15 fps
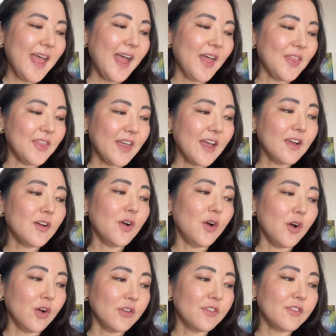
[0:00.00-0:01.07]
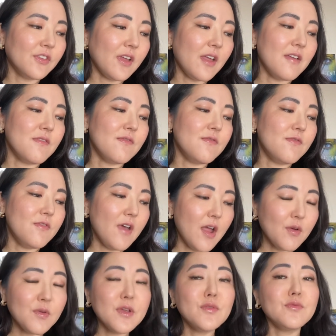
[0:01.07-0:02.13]
and that costs a
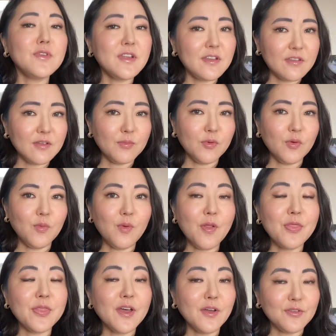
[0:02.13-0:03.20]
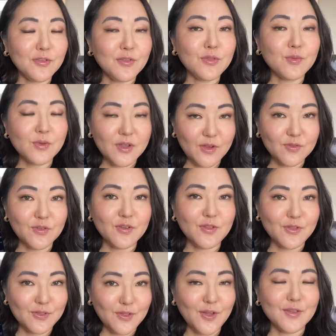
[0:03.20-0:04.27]
very reasonable
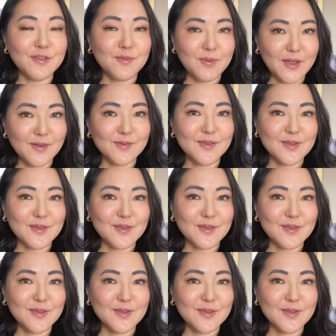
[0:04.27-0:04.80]
£1,330.